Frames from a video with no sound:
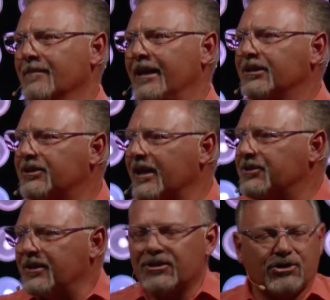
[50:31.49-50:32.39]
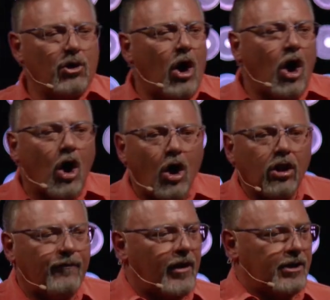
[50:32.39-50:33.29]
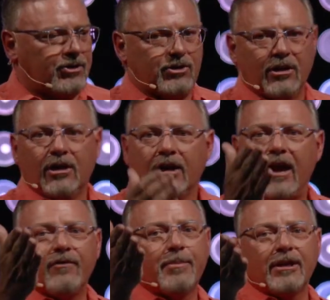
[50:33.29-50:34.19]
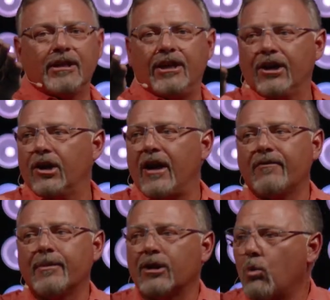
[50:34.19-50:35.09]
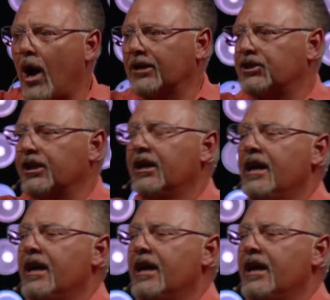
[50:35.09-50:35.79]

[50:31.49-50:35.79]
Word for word: And he says this to all of us everybody here, everybody watching